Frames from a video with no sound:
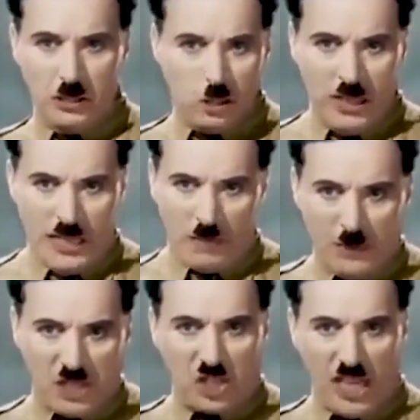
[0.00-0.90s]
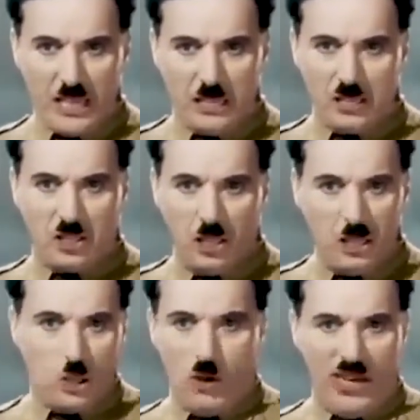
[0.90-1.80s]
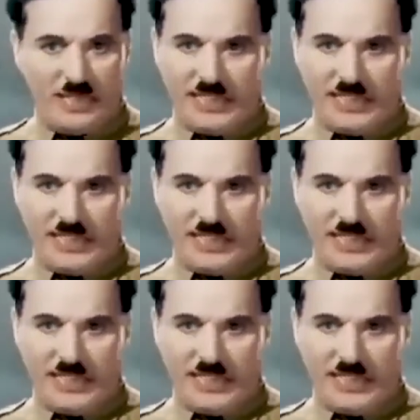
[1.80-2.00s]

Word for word: You are not machines, you are